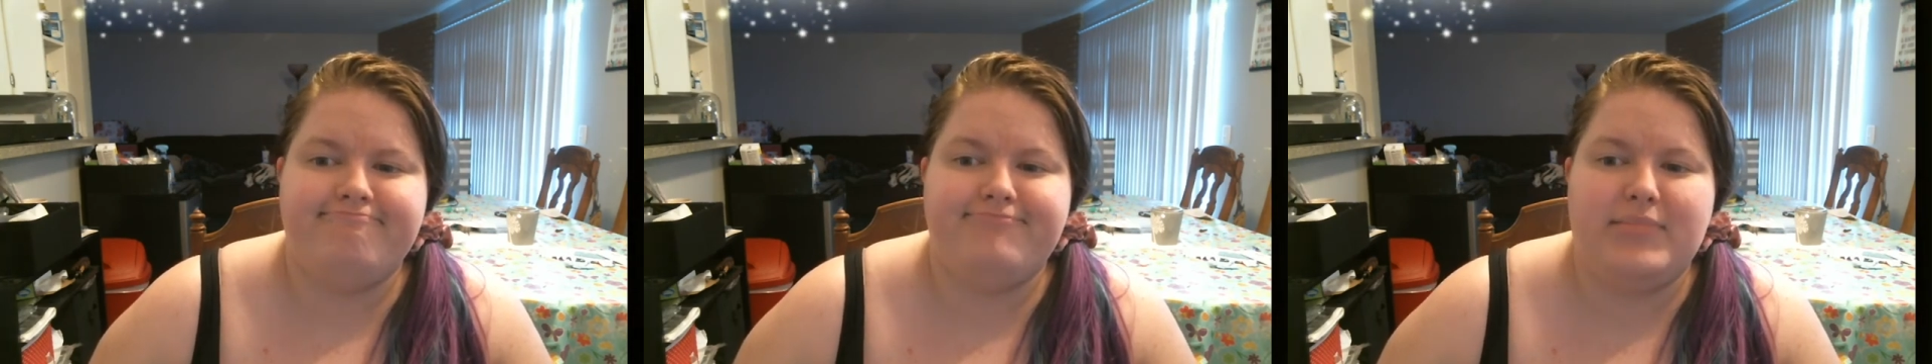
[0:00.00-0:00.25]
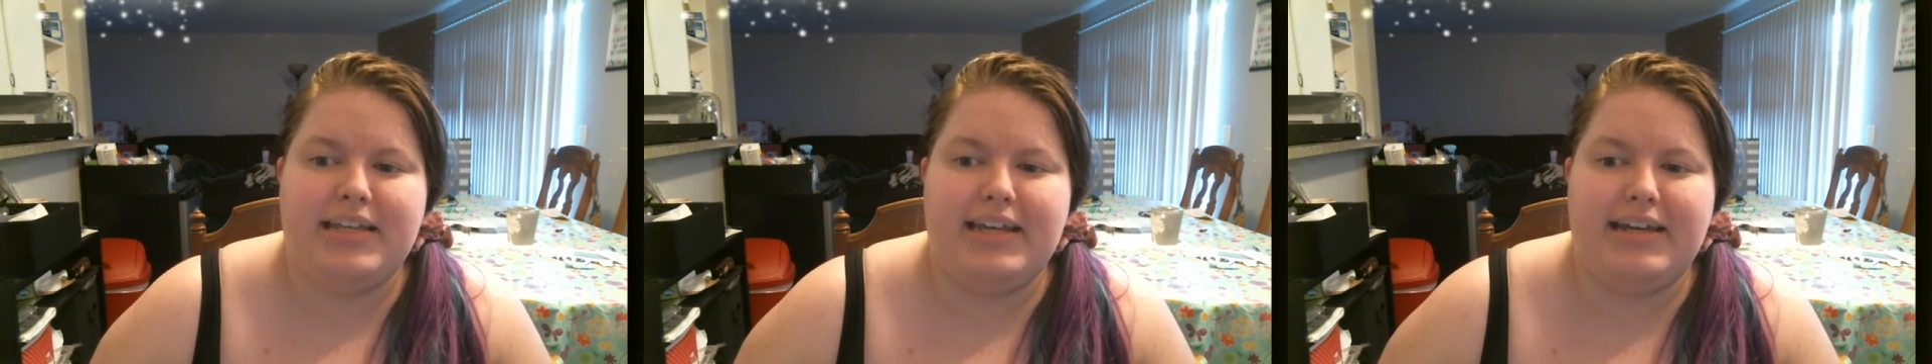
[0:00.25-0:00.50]

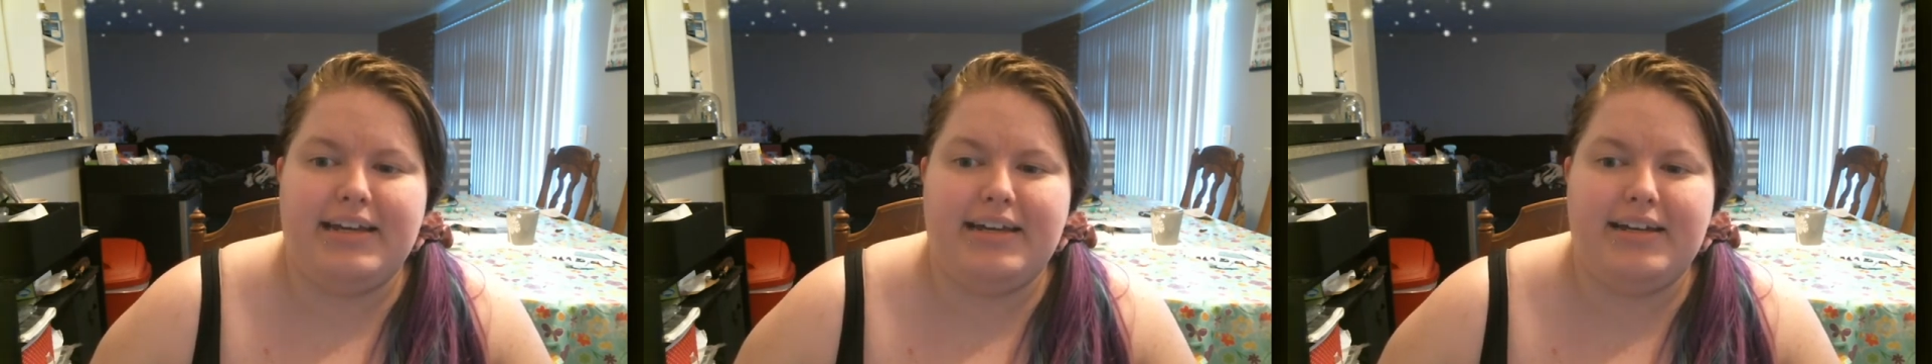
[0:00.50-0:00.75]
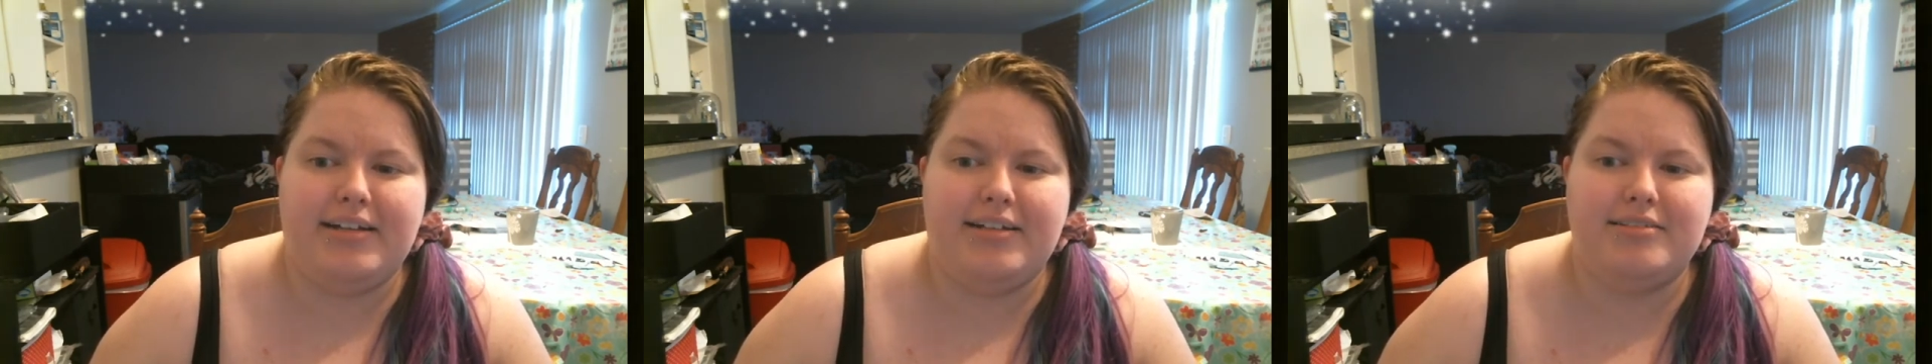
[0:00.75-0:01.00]

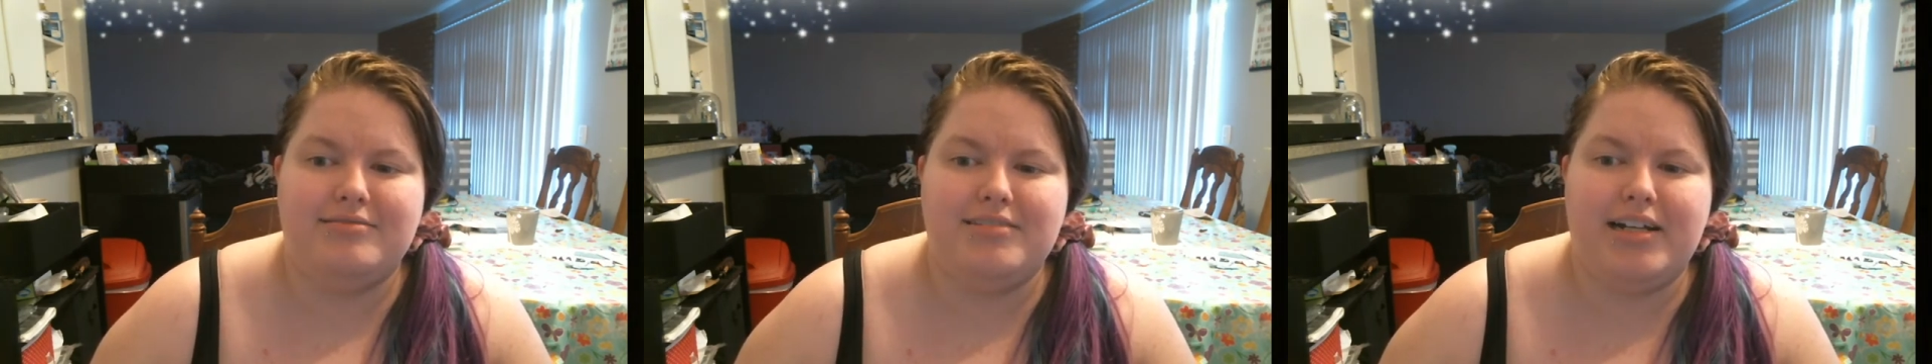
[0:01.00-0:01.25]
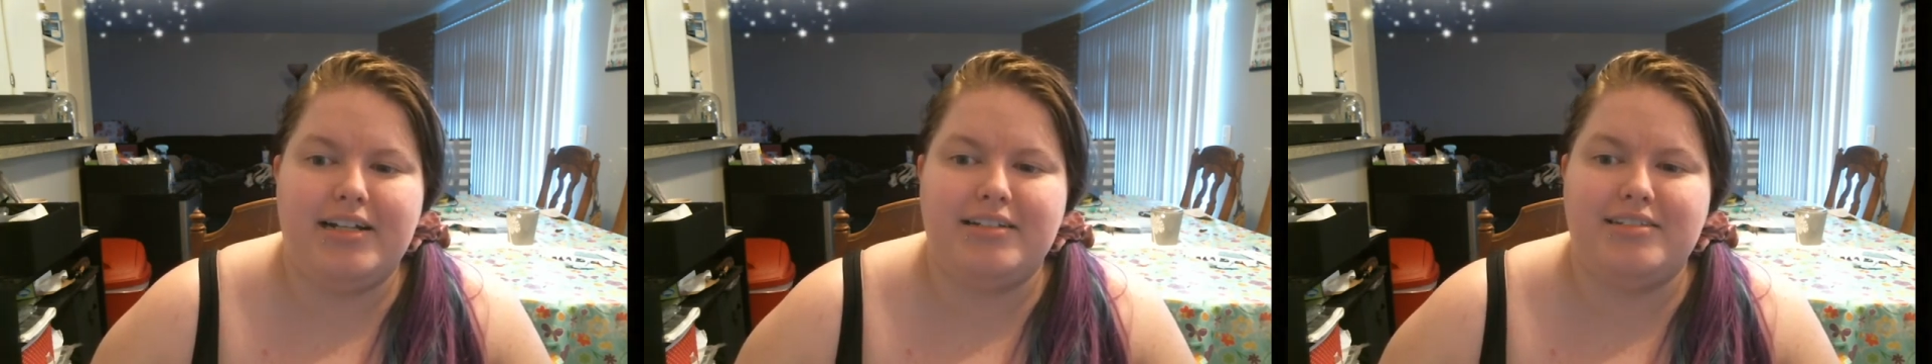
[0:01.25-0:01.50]
yeah,
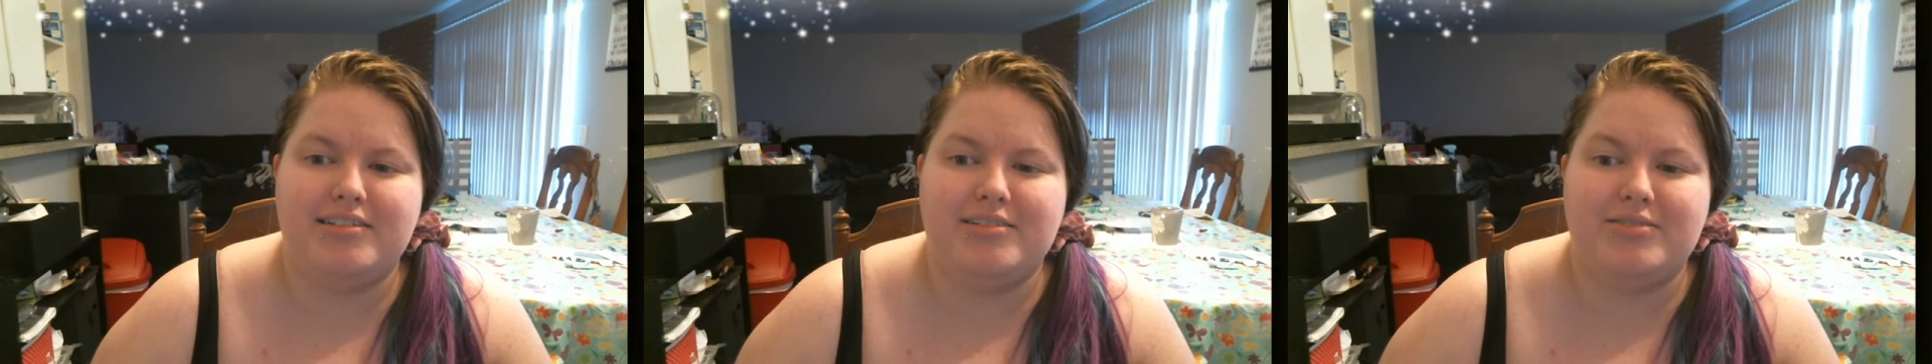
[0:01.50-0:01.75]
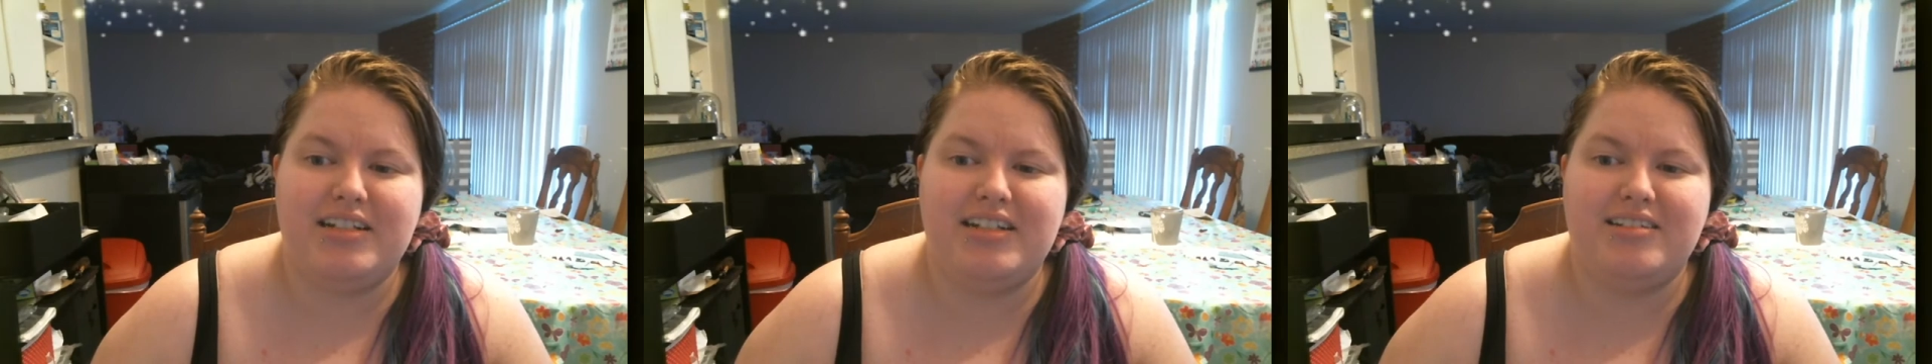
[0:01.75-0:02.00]
I know,
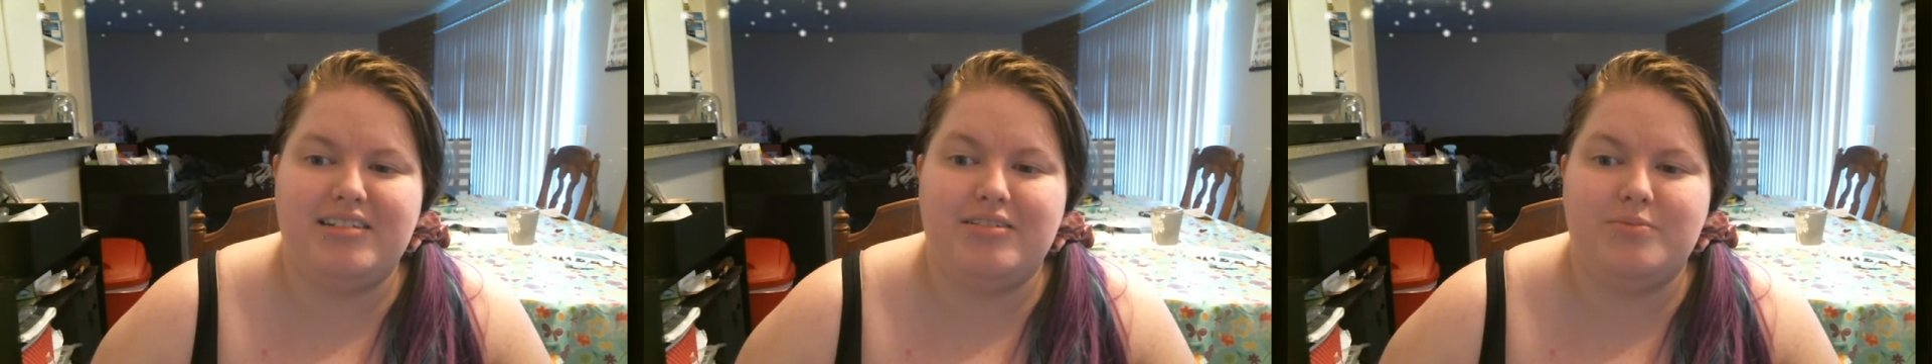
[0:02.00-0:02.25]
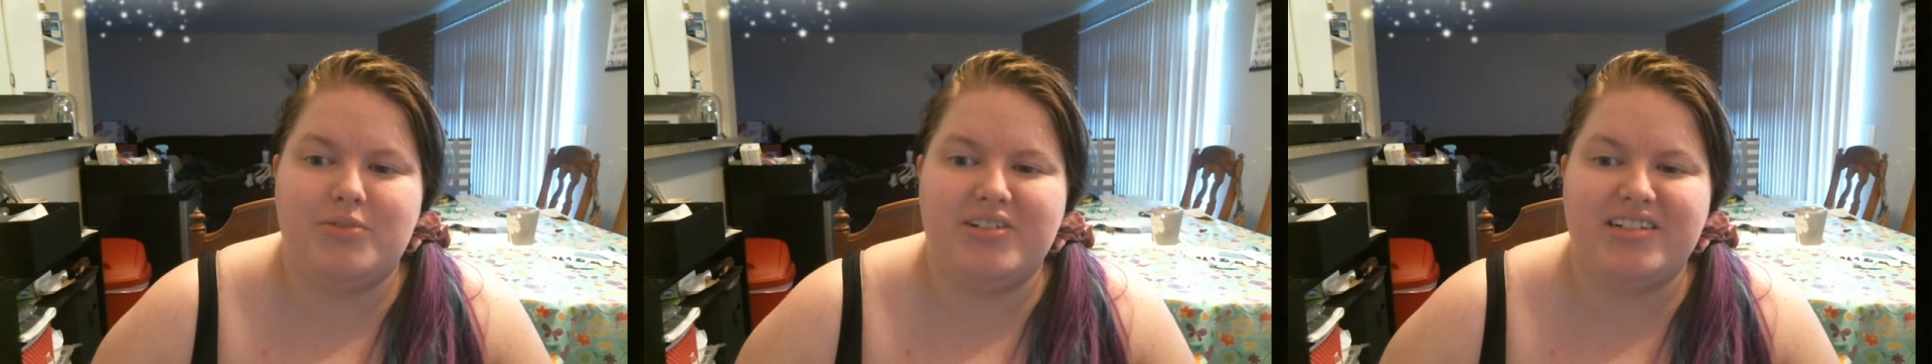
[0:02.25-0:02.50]
I need to
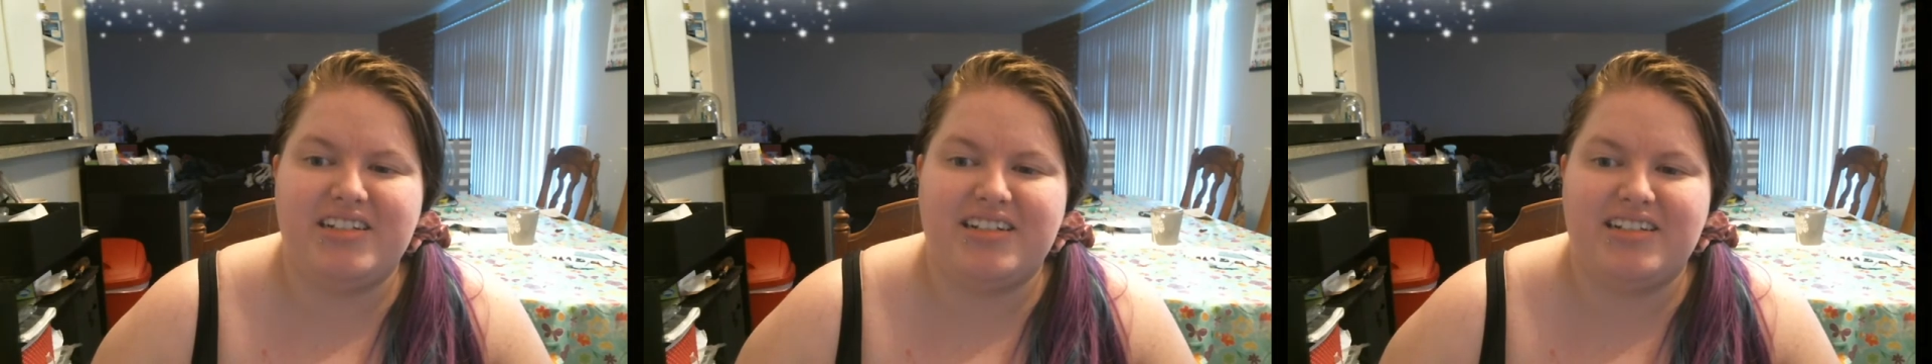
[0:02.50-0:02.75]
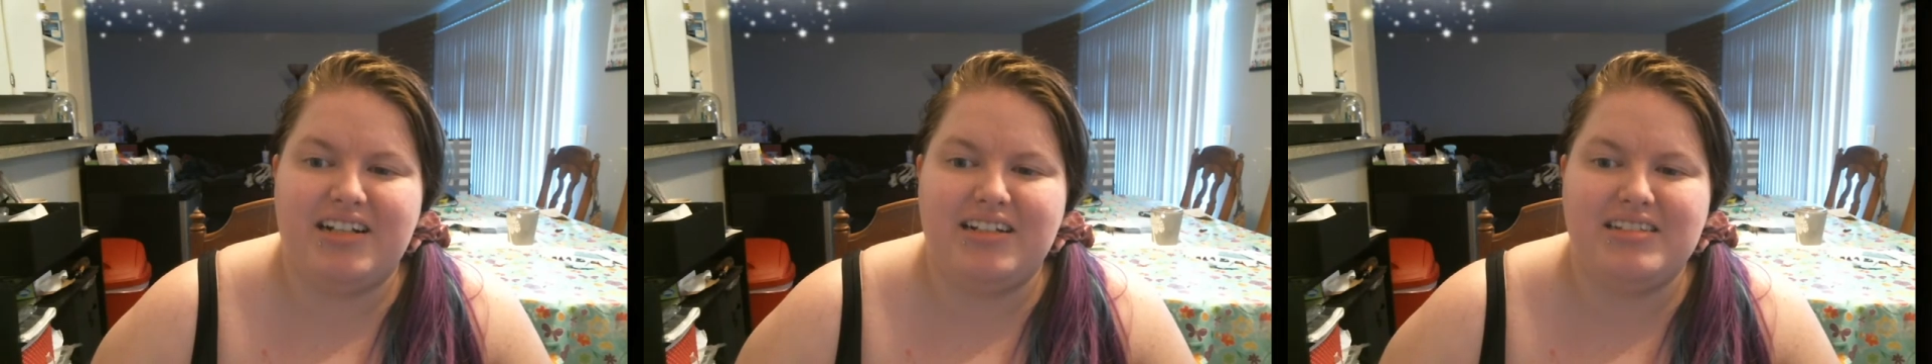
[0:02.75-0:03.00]
do more
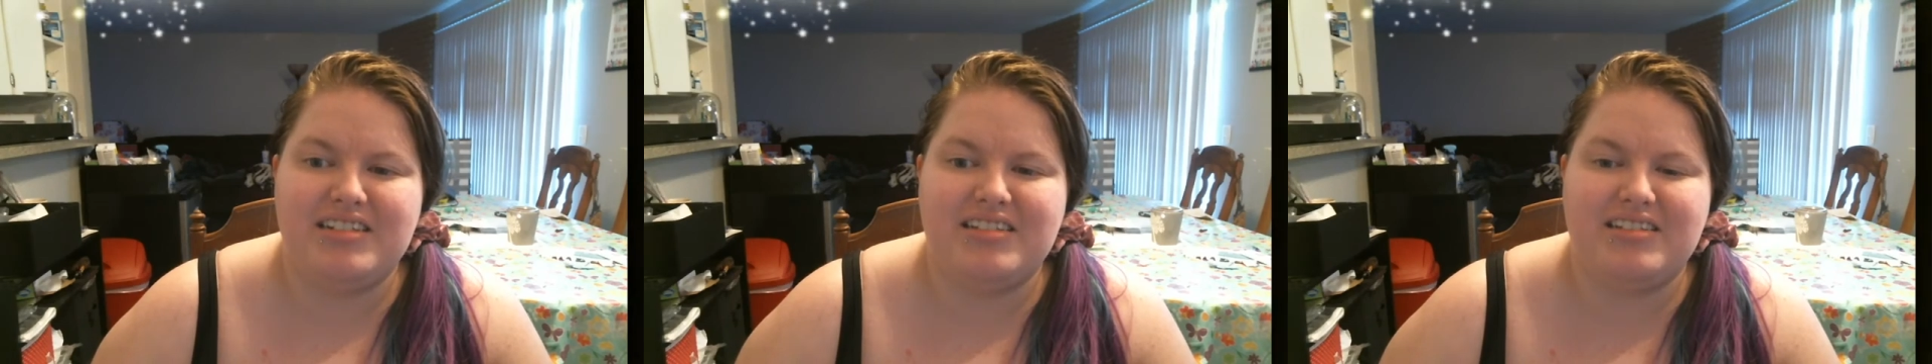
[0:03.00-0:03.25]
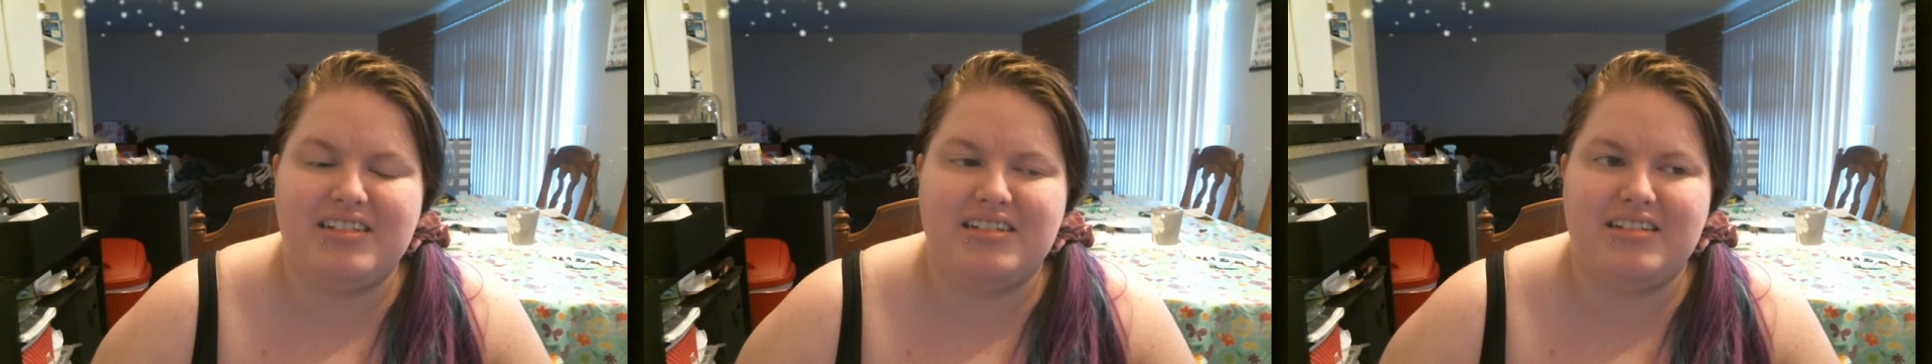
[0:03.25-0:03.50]
technology
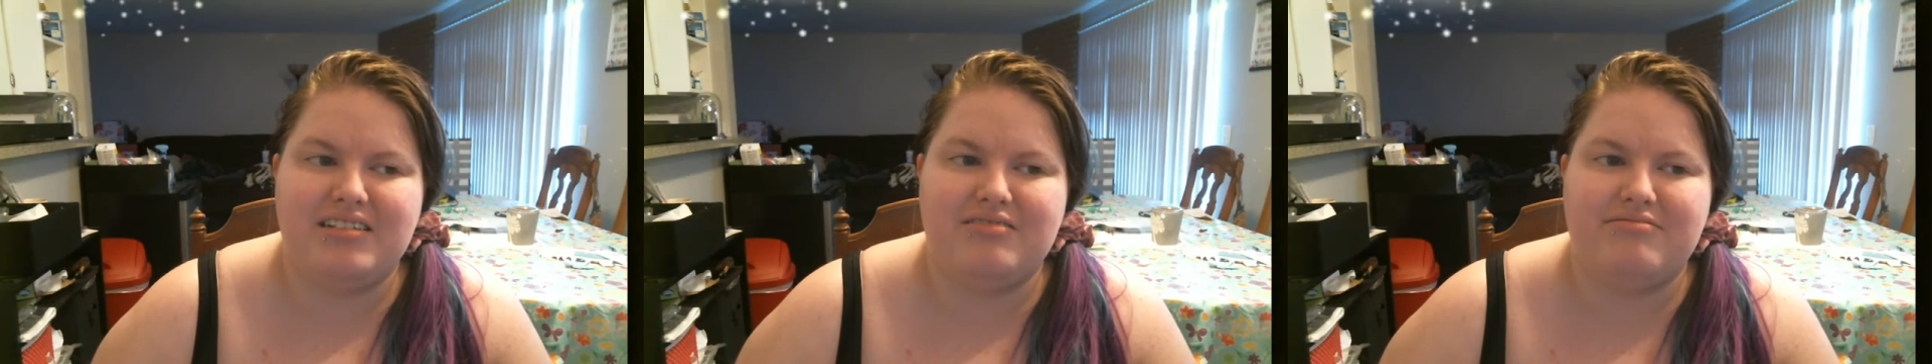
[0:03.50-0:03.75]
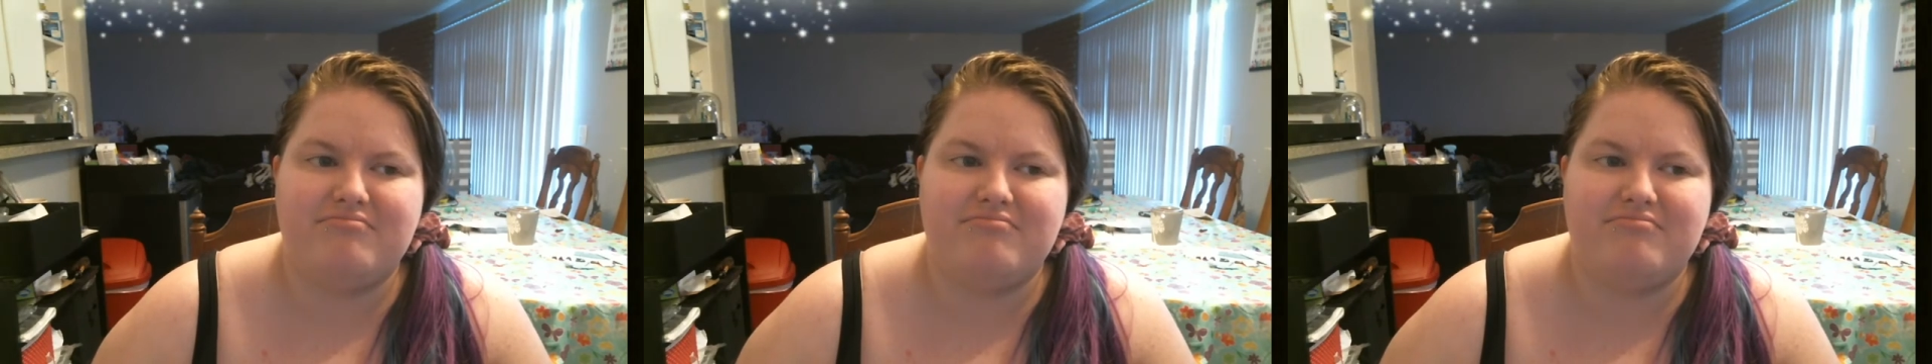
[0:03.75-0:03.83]
stuff.